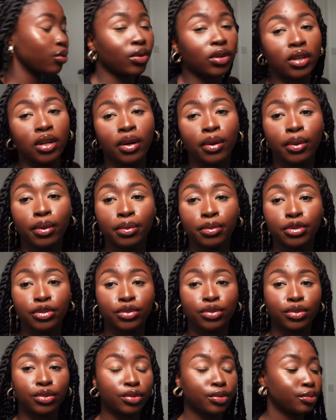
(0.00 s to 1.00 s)
one now,
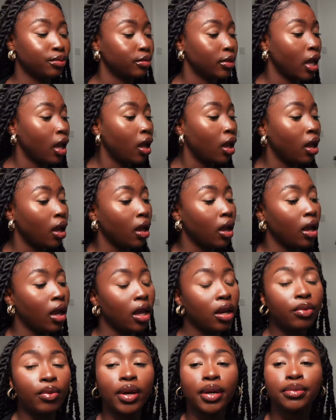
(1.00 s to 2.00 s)
almost two.
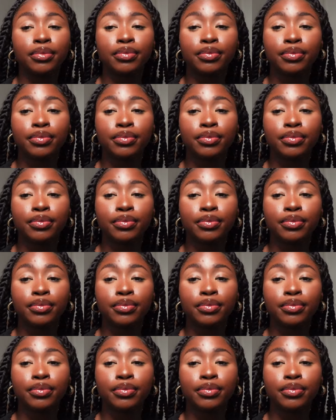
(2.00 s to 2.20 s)
Anyway,